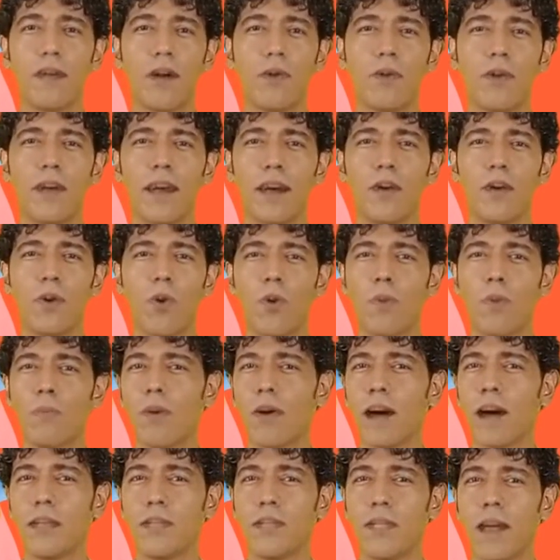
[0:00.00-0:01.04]
You can
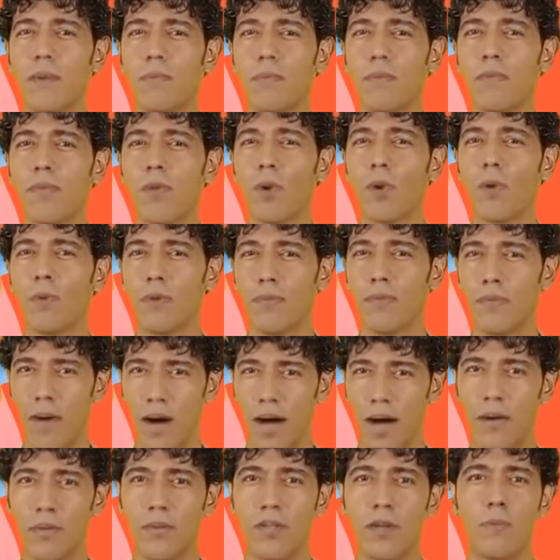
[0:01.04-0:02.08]
incorporate some form of
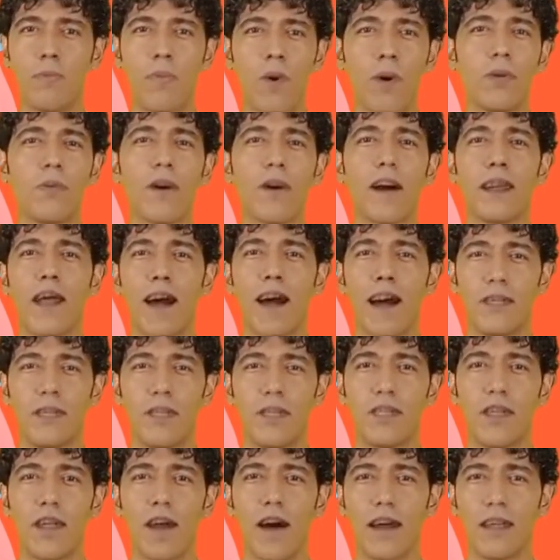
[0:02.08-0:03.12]
mild to moderate
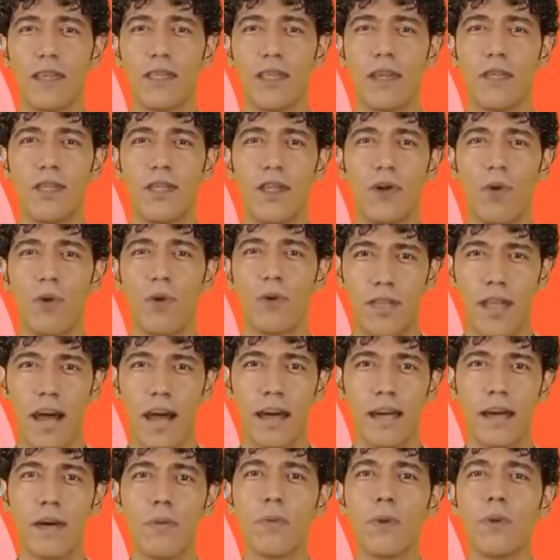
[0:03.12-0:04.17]
exercise into your
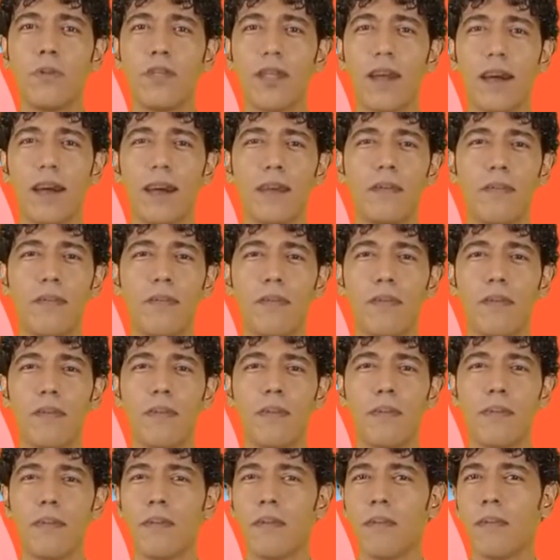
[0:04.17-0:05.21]
daily routine.
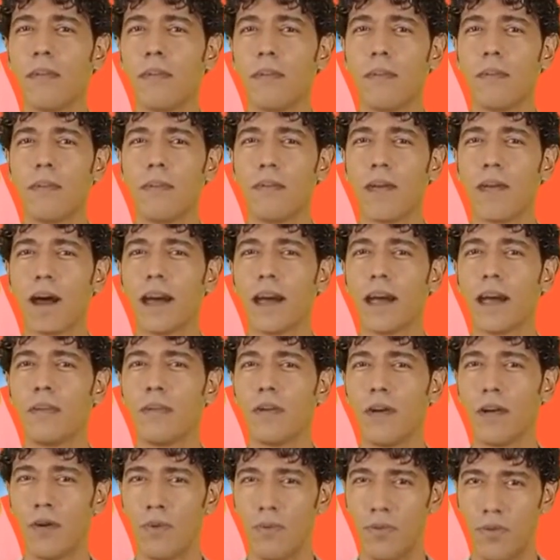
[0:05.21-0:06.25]
Like
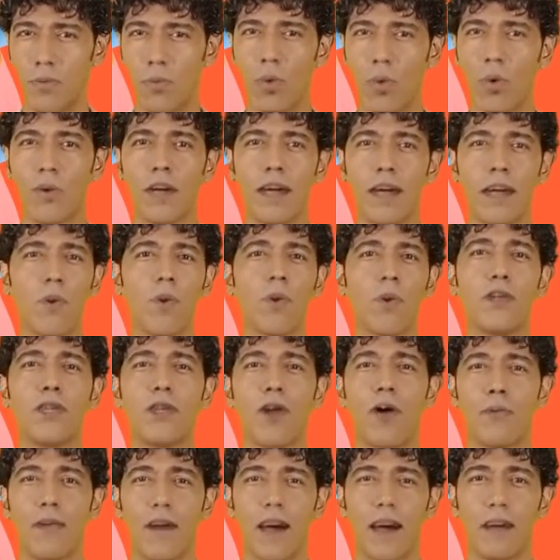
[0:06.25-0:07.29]
includes walking or
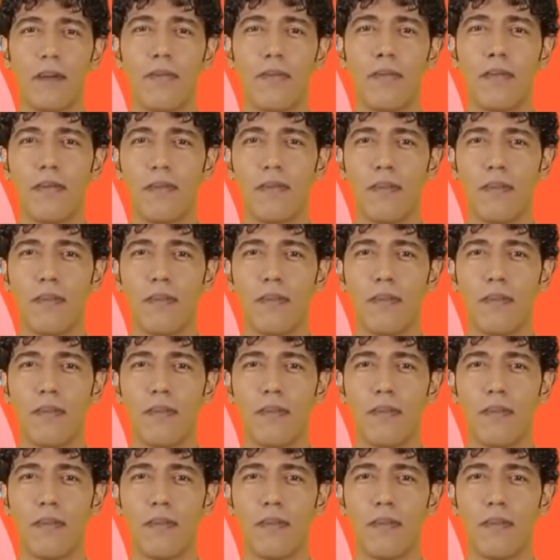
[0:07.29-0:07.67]
jogging.